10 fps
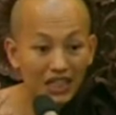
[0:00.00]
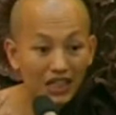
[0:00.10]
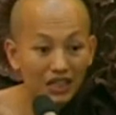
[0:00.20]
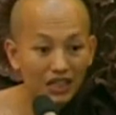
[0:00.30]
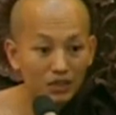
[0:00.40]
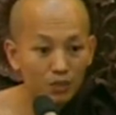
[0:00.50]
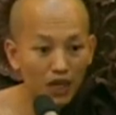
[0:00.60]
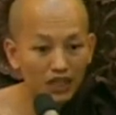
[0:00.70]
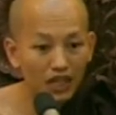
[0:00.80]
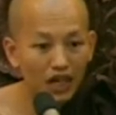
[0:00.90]
king, his
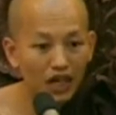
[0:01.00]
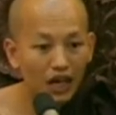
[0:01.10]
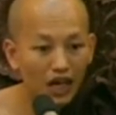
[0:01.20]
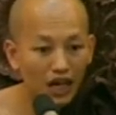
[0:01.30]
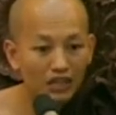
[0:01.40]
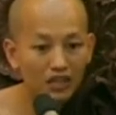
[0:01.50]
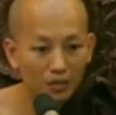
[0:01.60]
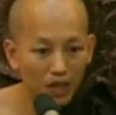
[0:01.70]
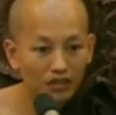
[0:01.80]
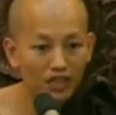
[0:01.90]
father, heard
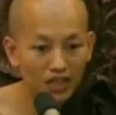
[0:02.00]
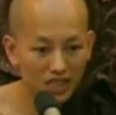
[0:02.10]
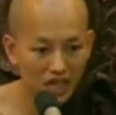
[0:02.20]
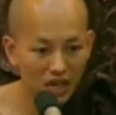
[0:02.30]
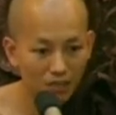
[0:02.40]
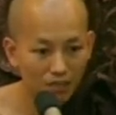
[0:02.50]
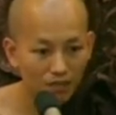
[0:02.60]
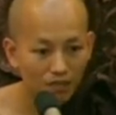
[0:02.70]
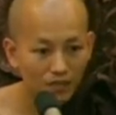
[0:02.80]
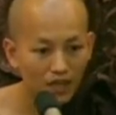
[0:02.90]
about his son.
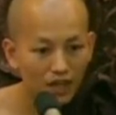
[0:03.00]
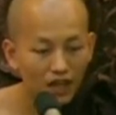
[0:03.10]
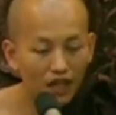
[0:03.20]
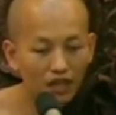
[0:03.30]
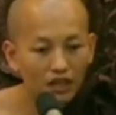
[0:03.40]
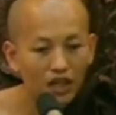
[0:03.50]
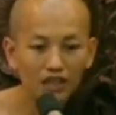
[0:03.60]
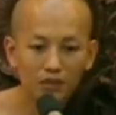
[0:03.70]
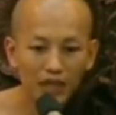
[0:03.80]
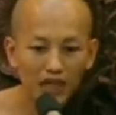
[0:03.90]
And
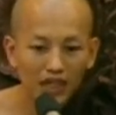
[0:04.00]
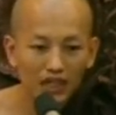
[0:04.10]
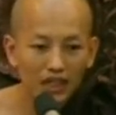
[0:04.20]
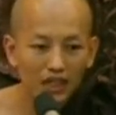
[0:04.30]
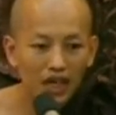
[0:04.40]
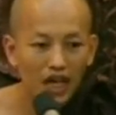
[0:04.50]
he very